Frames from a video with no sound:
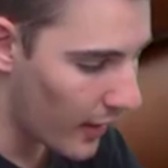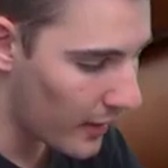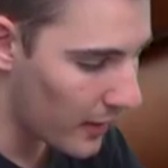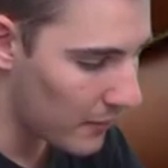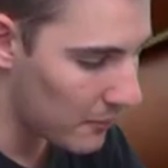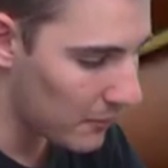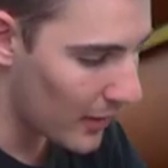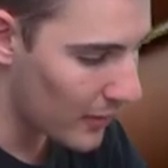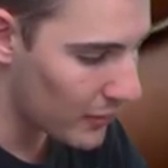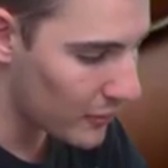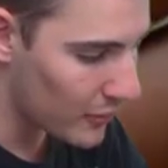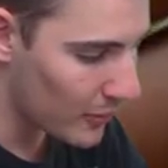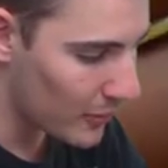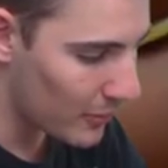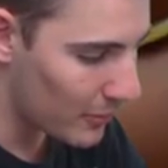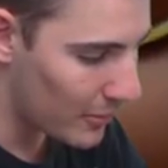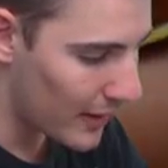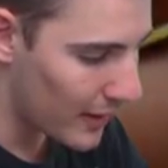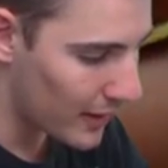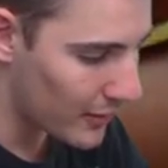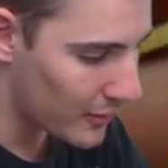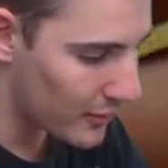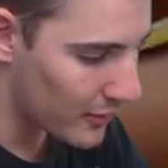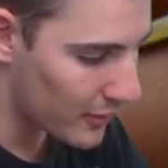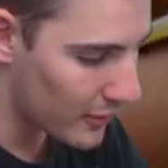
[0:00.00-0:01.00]
And Muscle
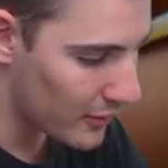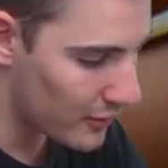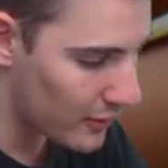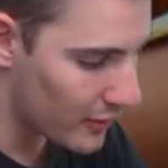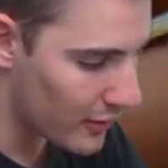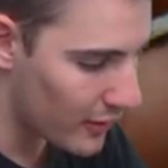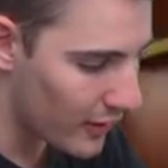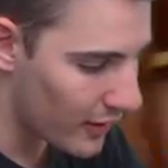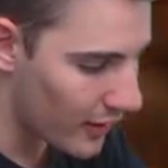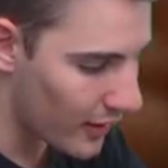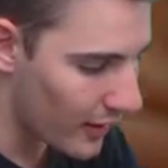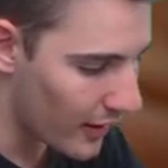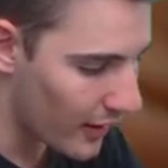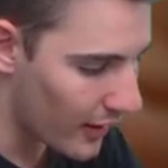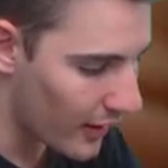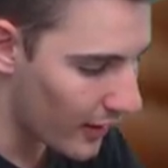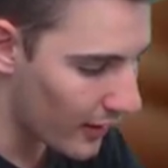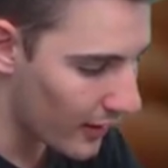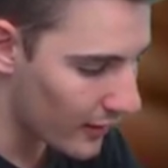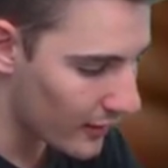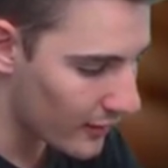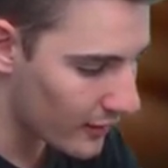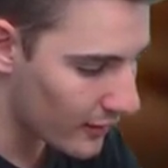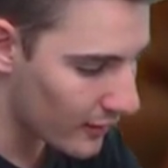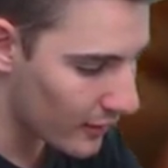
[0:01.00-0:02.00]
Punch
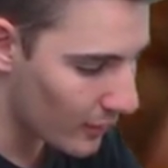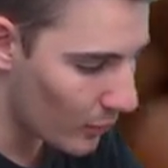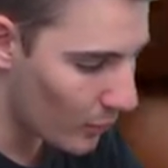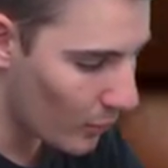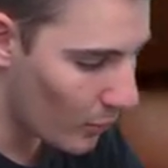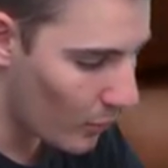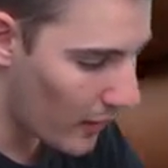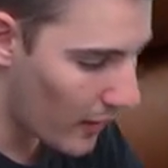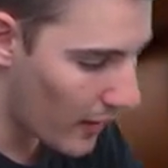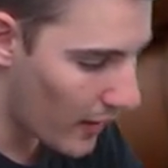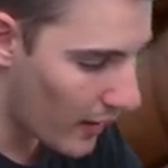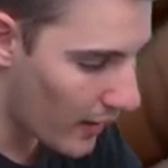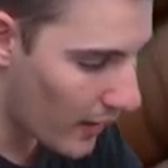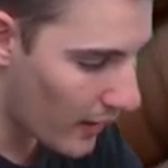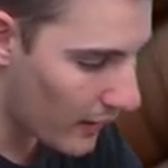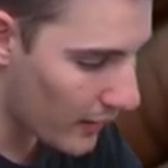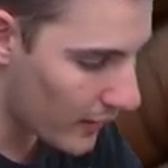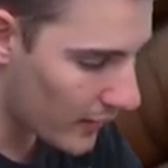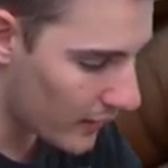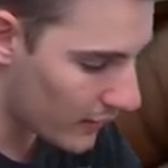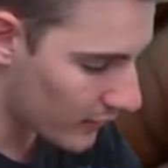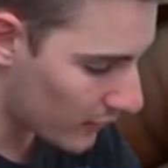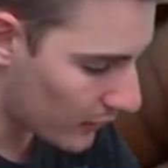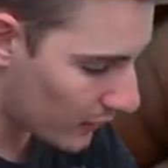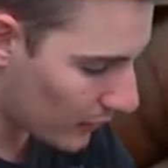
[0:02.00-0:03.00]
GX. Wow,
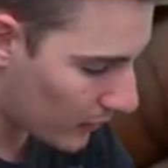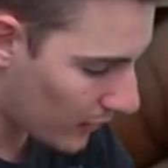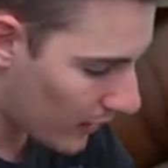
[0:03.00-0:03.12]
that is